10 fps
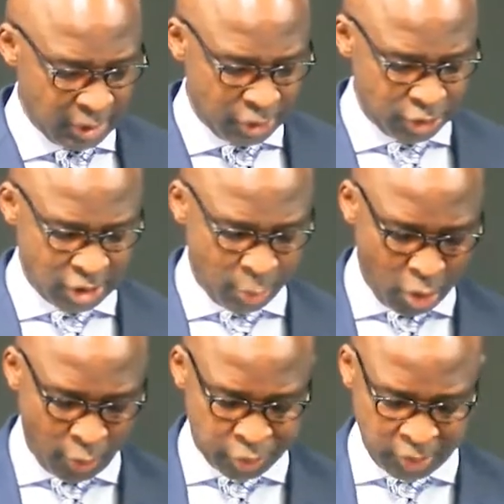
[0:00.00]
Shall we
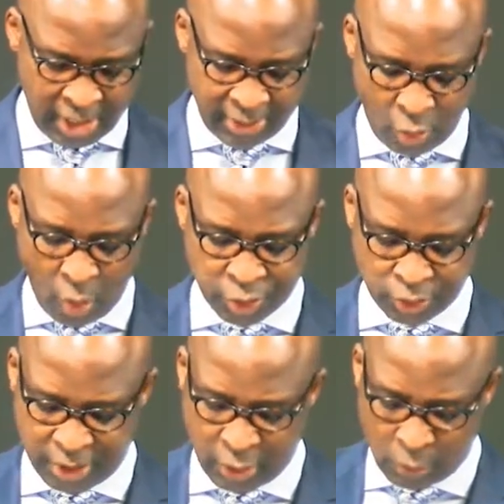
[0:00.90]
all read together? One, two,
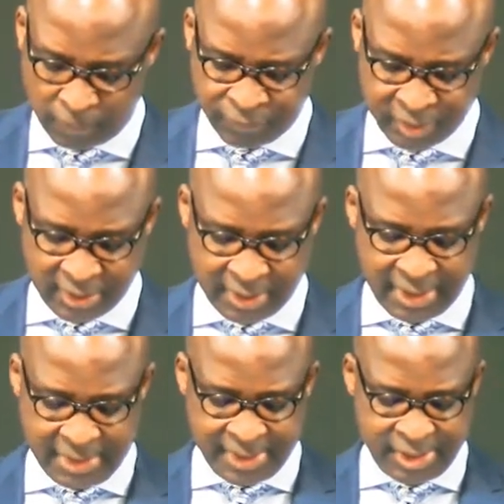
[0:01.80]
three, go.
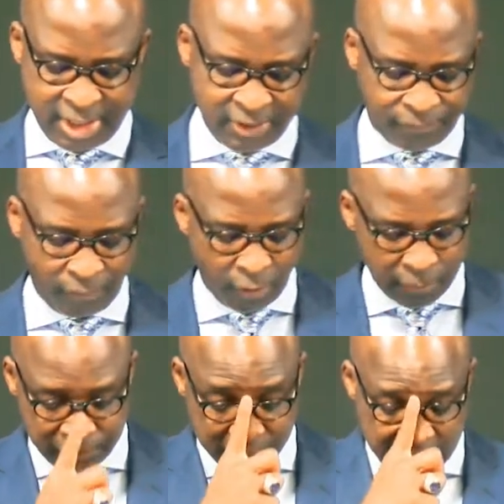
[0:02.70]

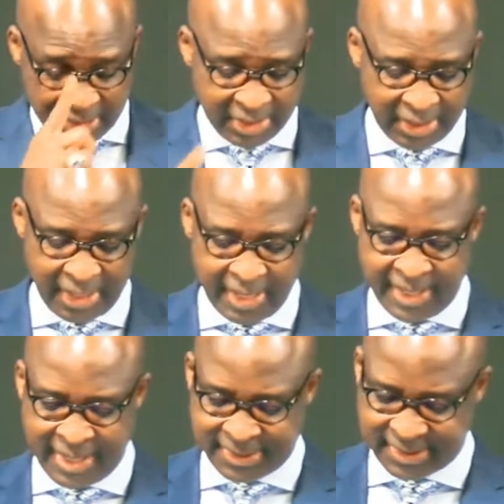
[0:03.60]
Therefore, laying
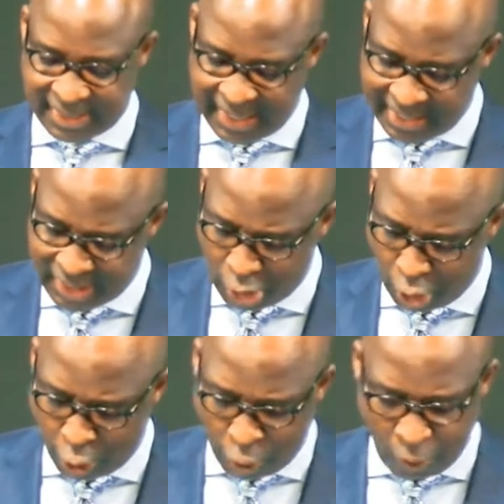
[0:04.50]
aside
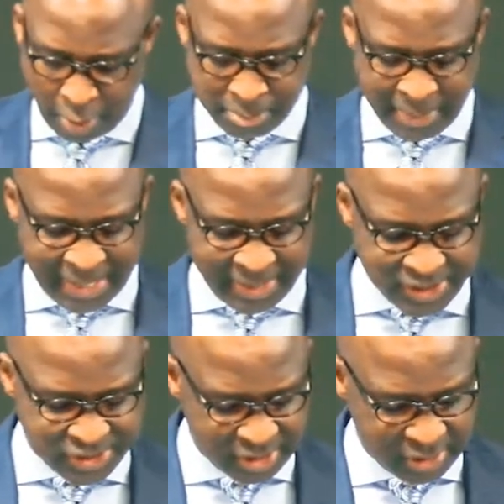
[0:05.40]
all
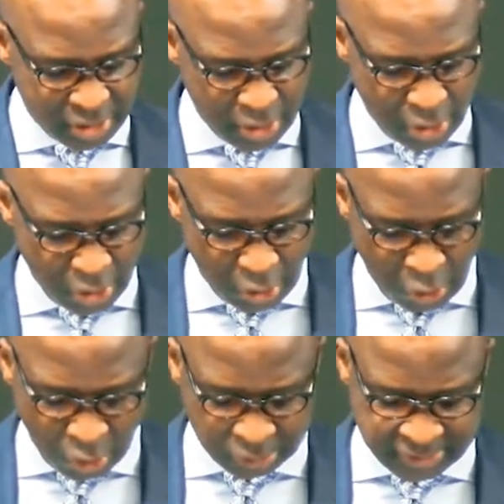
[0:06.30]
malice,
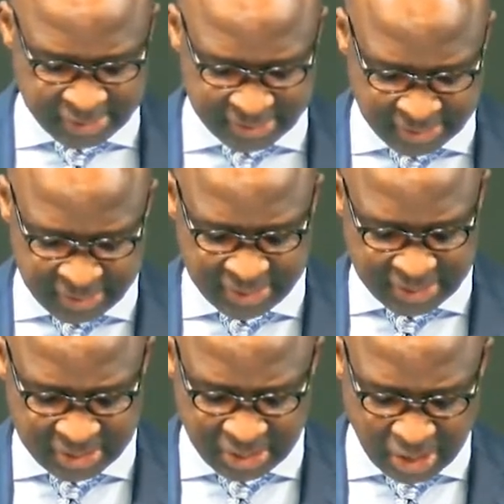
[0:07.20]
all
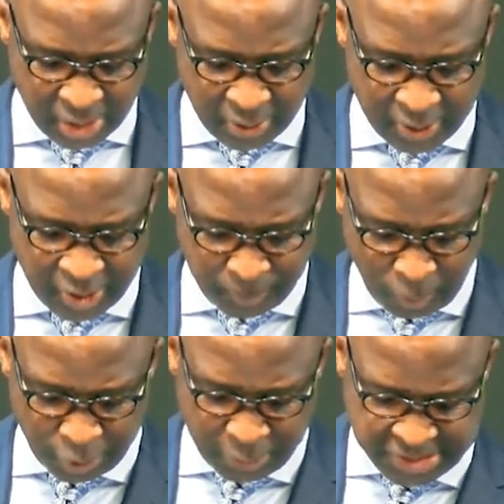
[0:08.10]
deceit,
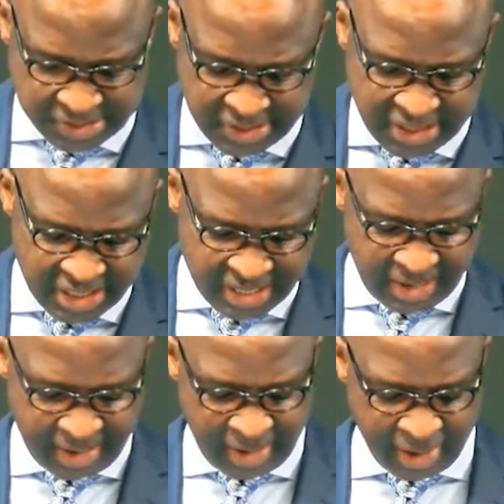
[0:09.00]
hypocrisy,
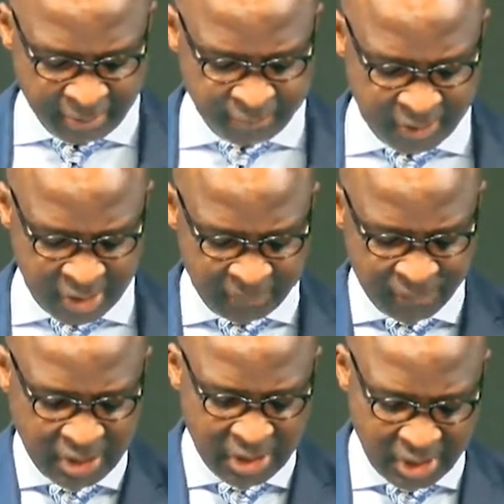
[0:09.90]
envy,
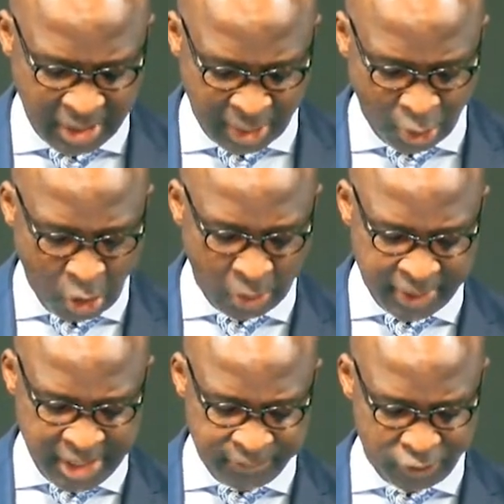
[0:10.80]
and all
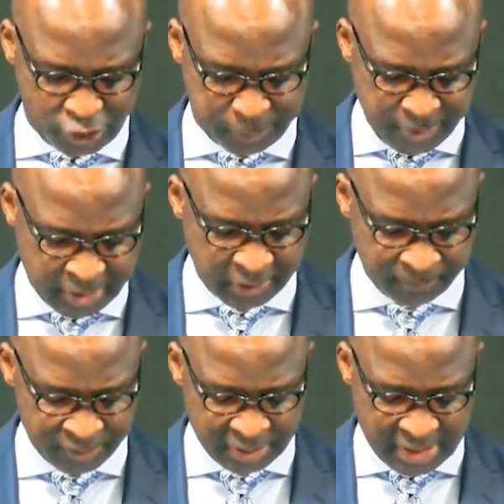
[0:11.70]
evil speaking,
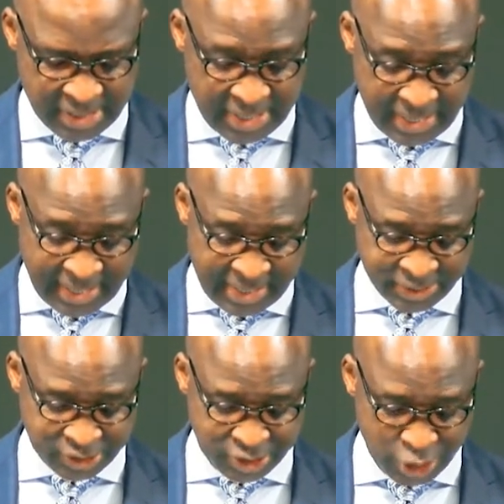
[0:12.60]

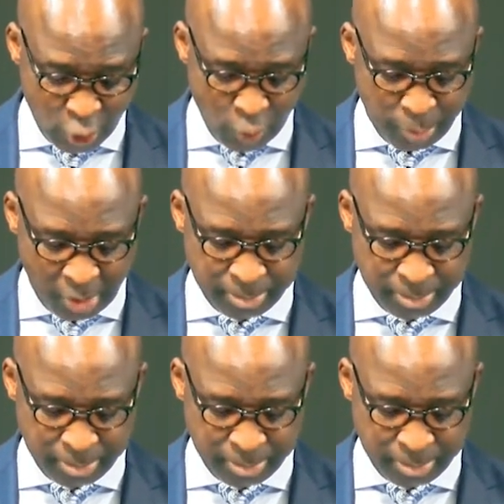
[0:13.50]
as newborn